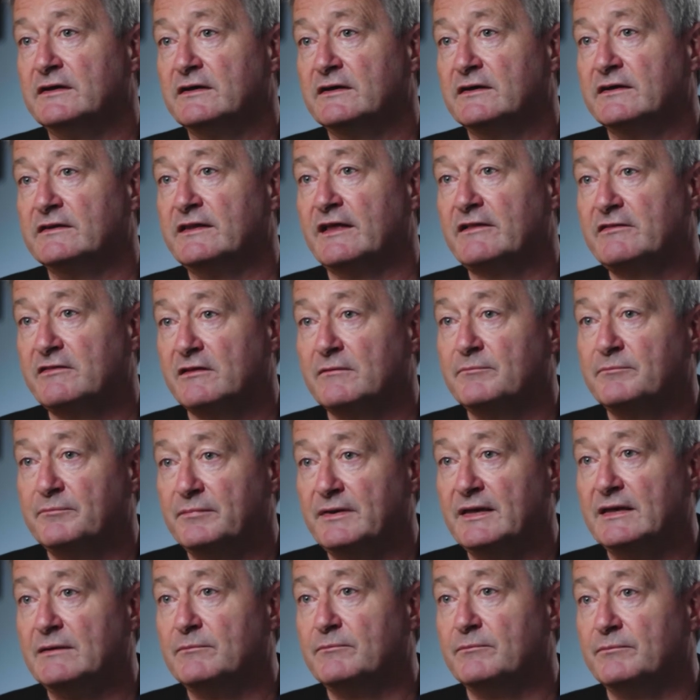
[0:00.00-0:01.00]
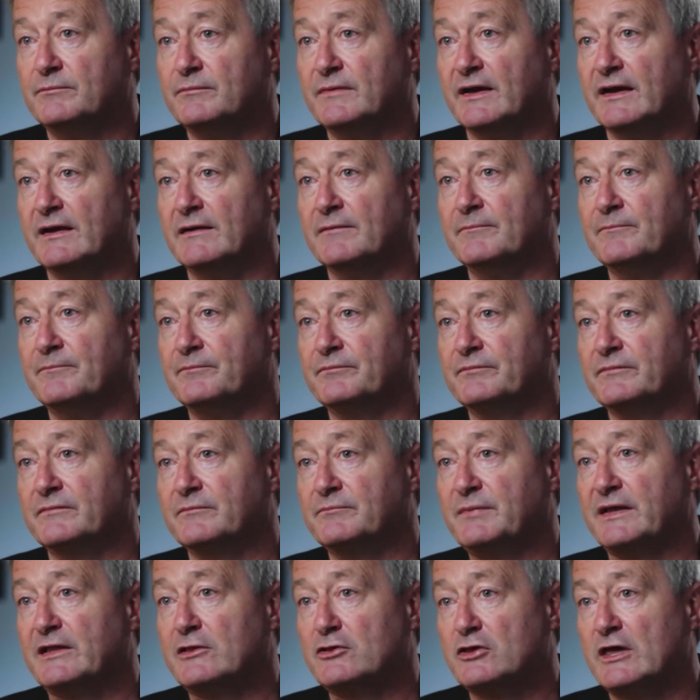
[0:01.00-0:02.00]
And that's a big
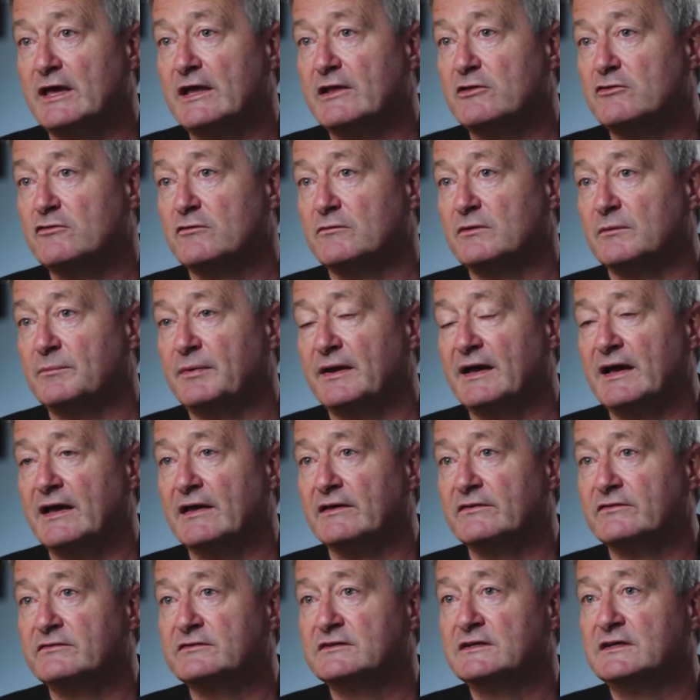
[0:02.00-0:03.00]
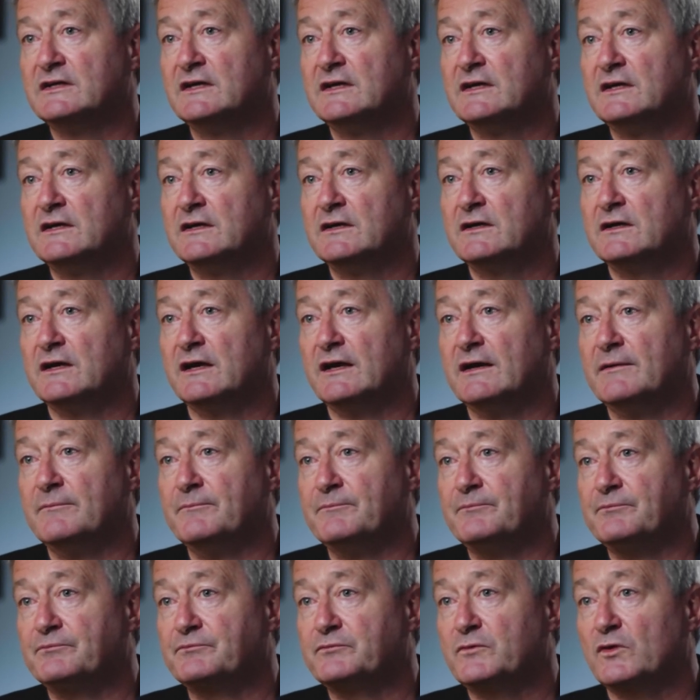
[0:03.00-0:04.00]
change from the past.
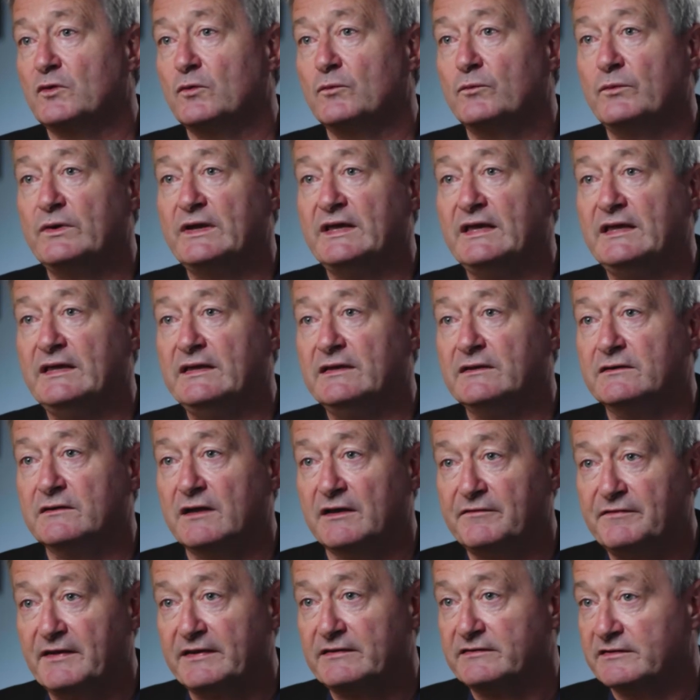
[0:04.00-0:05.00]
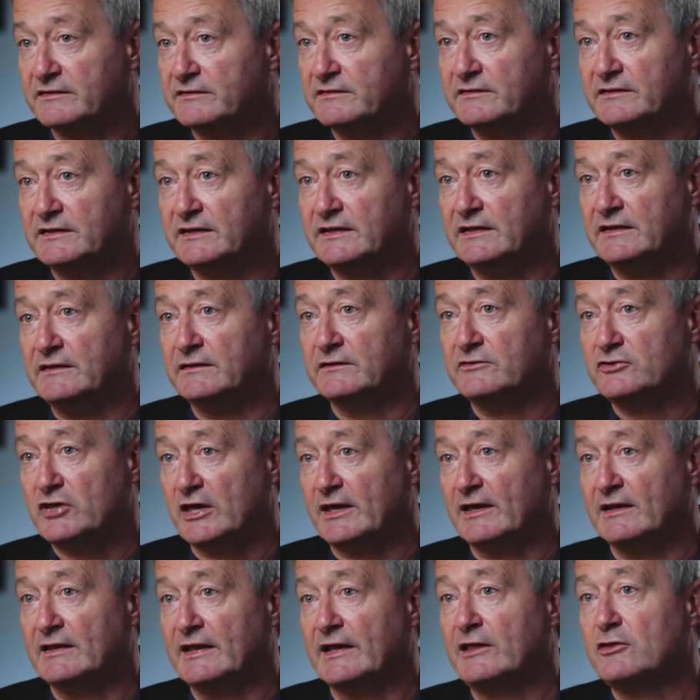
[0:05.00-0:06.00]
We affected the
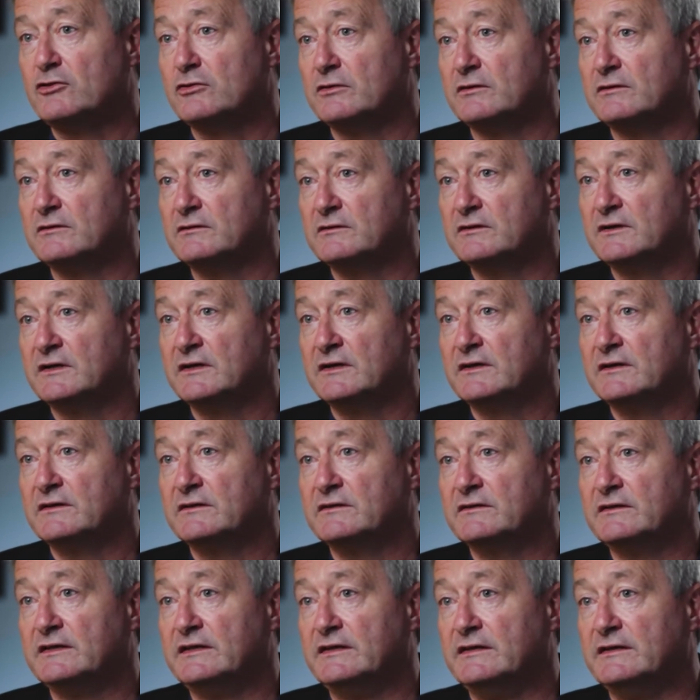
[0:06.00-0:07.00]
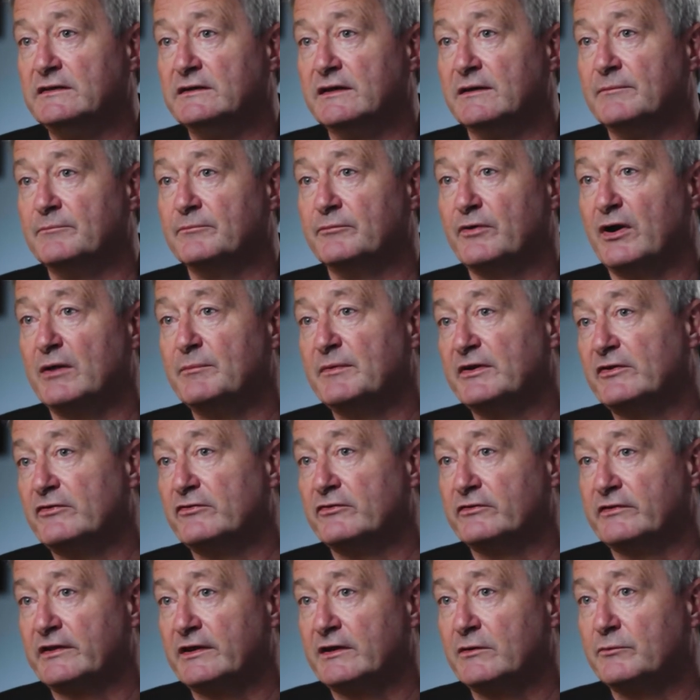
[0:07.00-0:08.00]
Czech election. The Prime
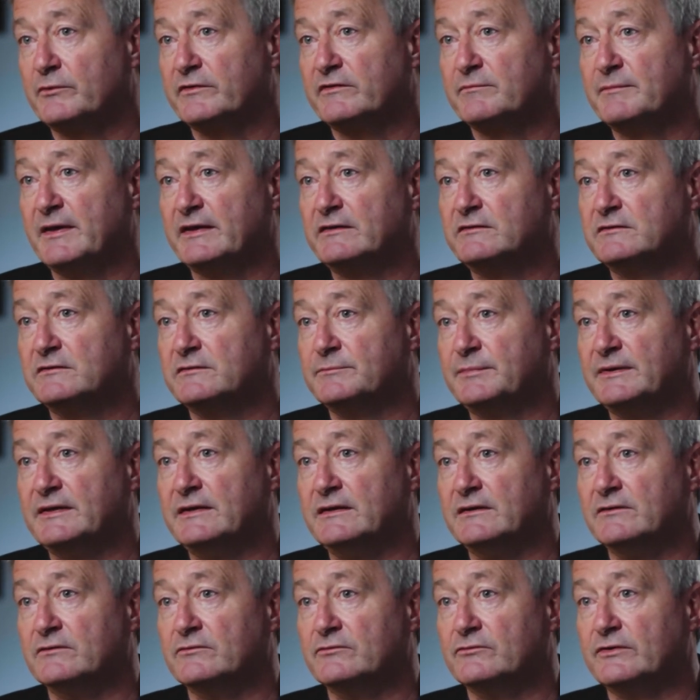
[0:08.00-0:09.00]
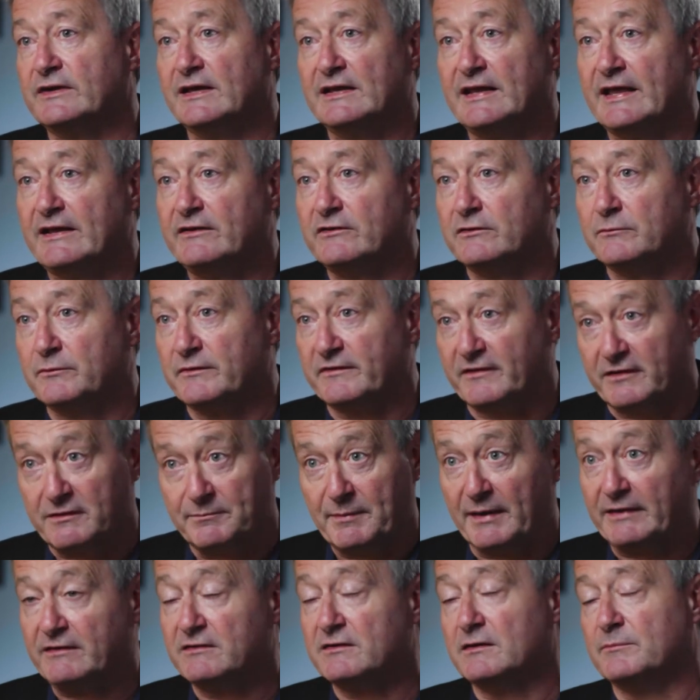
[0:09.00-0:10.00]
Minister there was meant to be re-elected, was
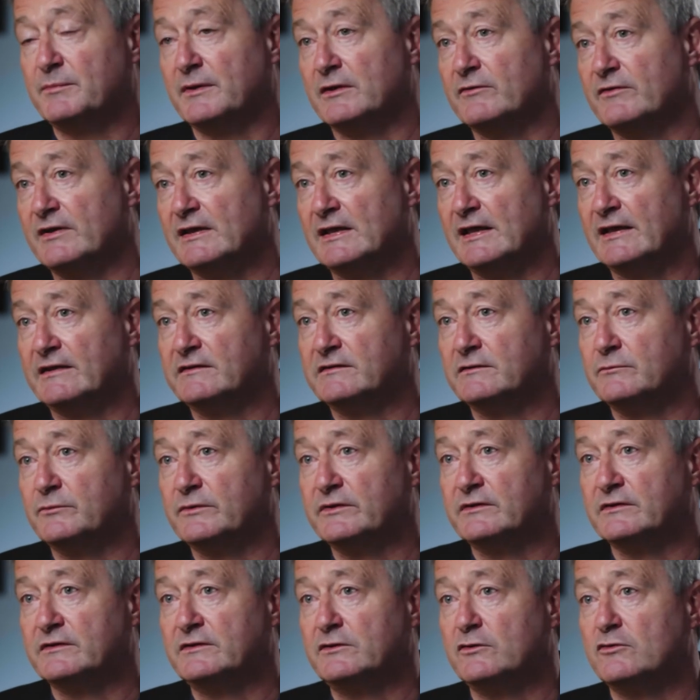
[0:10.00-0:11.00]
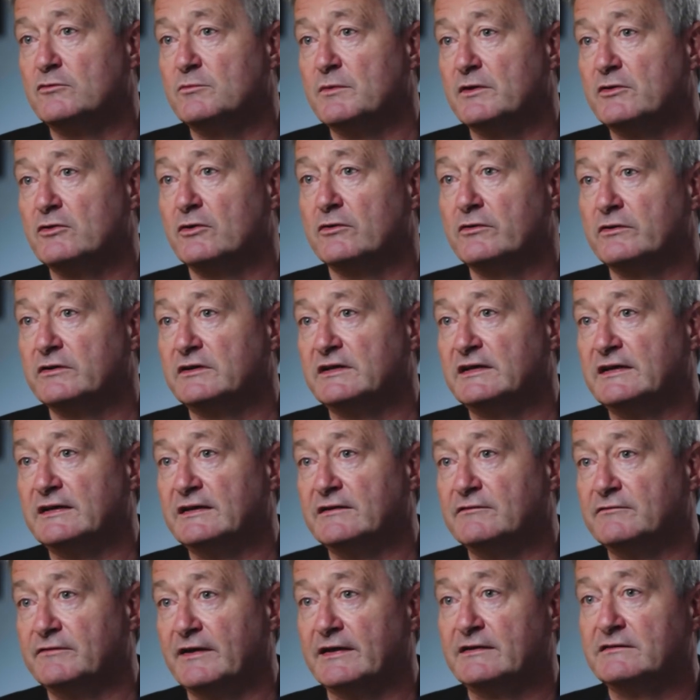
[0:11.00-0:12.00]
expected to be re-elected with a huge majority.
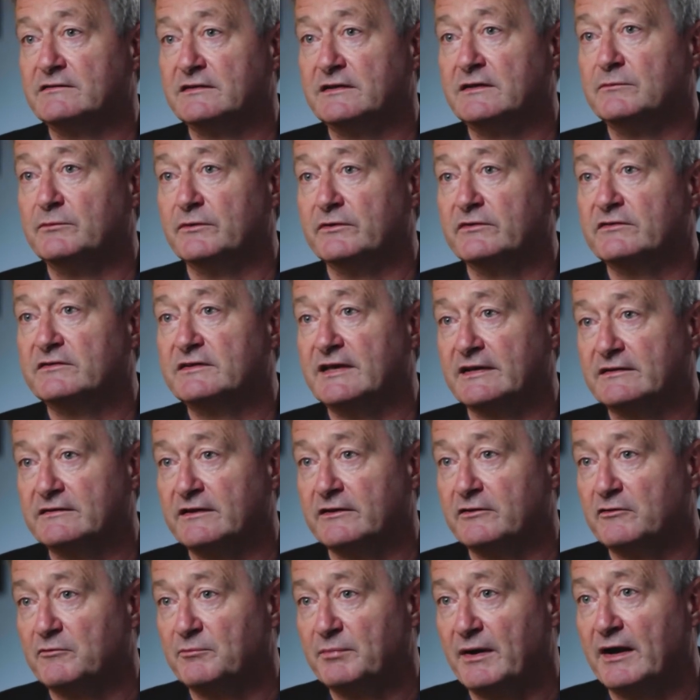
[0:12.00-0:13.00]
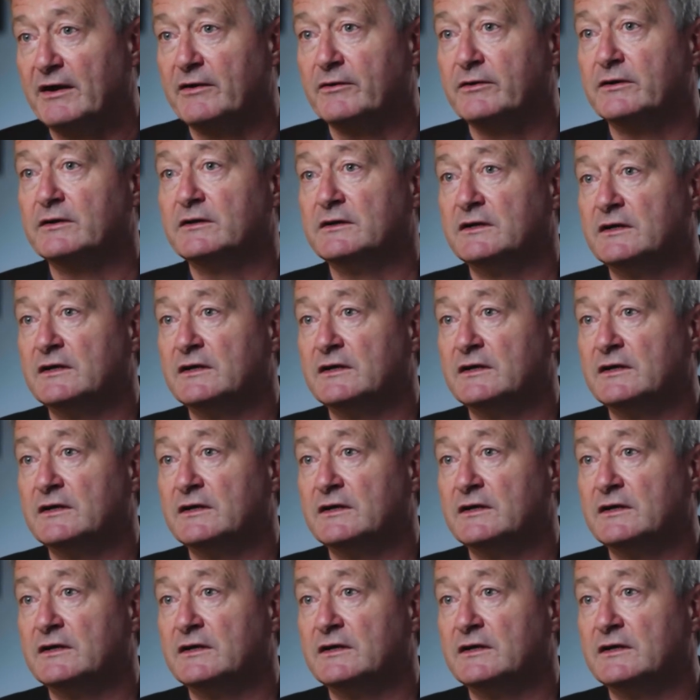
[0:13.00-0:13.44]
In fact, he was kicked out of power.